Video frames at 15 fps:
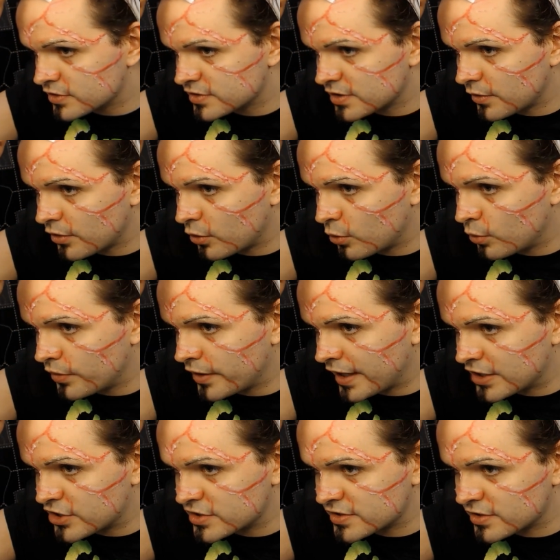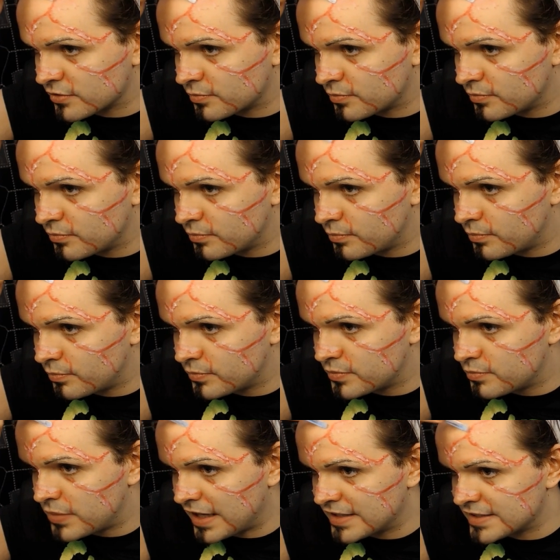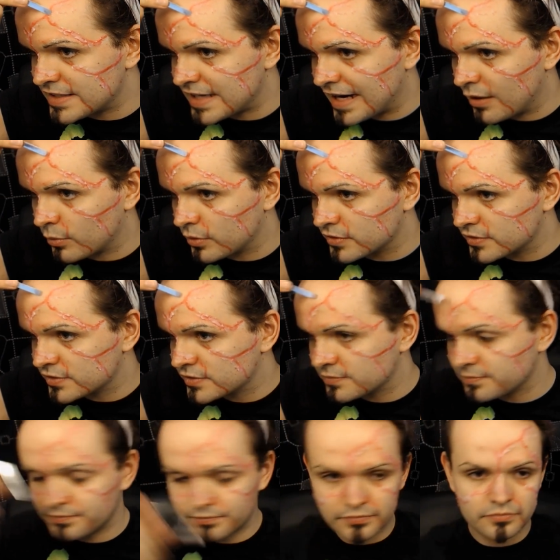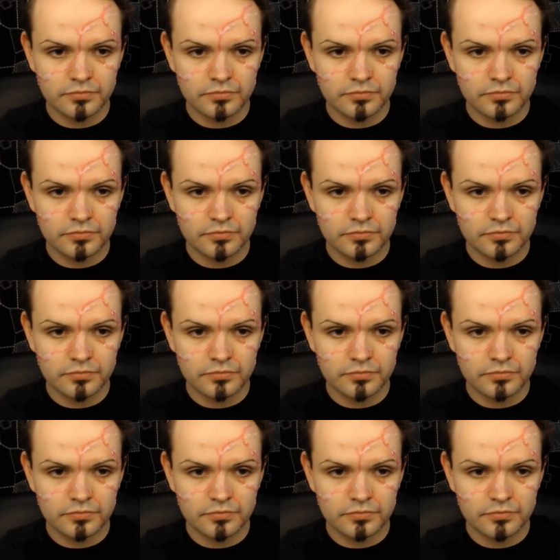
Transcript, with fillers: just so that all the edges are blended outwards.